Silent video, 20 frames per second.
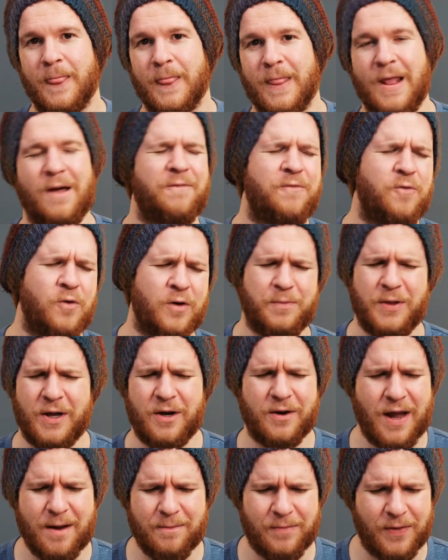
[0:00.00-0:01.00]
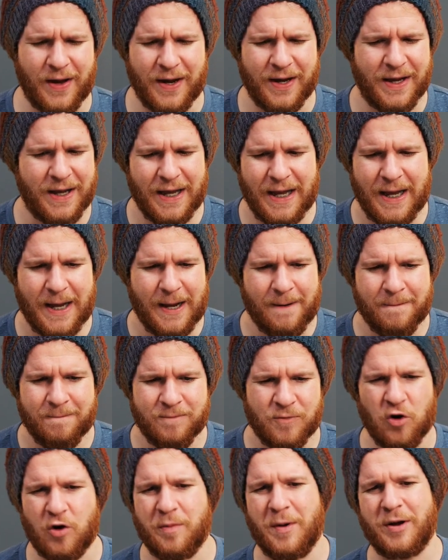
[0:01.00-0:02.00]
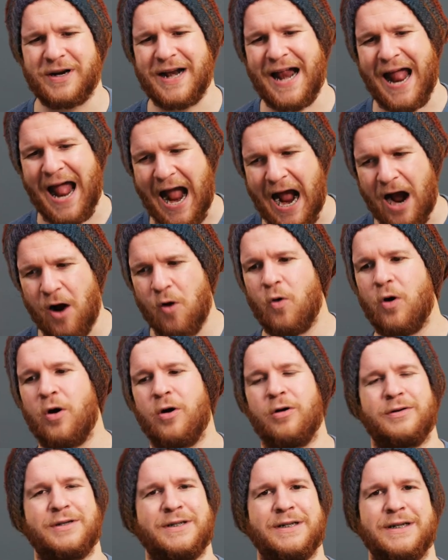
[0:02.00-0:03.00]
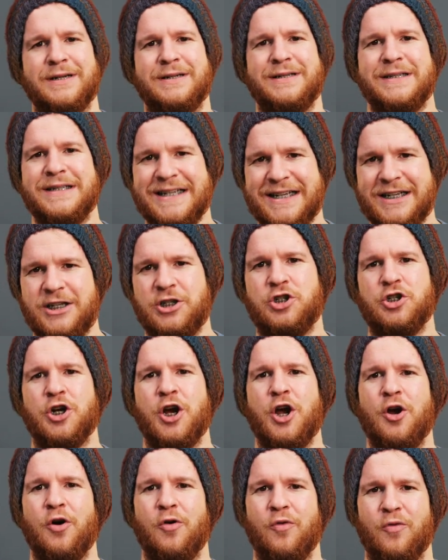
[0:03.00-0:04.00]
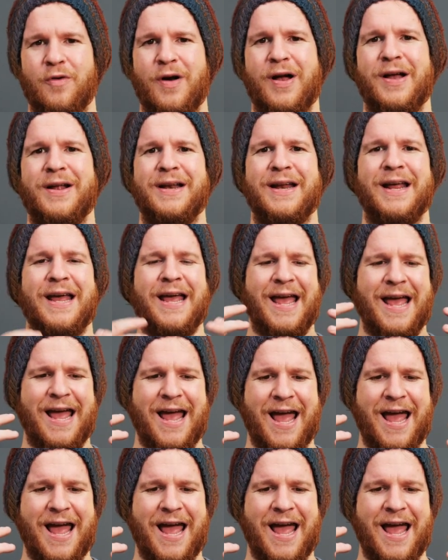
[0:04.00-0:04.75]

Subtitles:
That 4-player gameplay took about an hour to teach, run,